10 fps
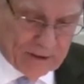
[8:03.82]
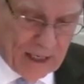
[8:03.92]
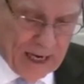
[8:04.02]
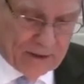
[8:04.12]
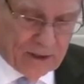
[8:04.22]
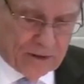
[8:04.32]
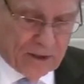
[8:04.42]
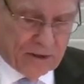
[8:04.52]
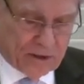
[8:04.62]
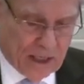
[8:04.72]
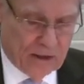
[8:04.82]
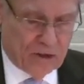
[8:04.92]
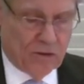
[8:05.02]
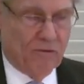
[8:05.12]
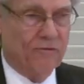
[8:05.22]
as its essential